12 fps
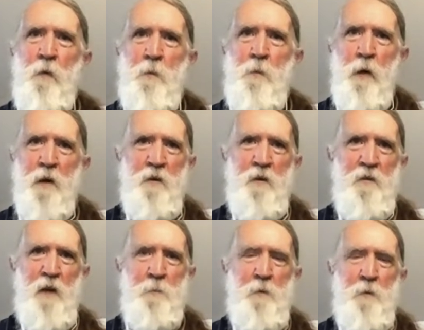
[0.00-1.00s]

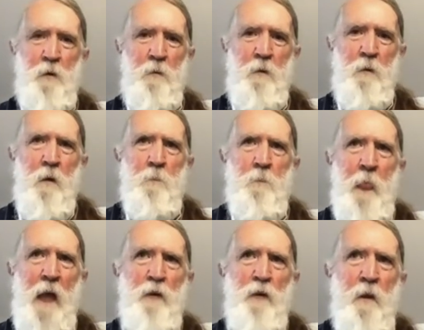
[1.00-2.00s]
Red-breasted sapsucker.
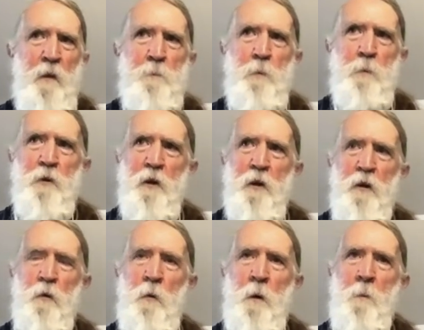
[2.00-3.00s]
Actually, this
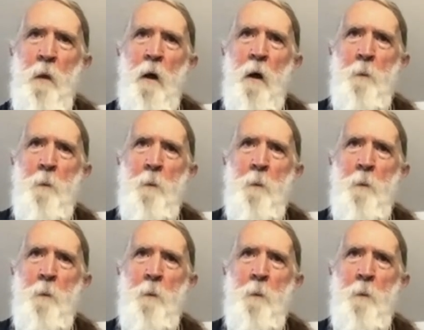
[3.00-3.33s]
particular one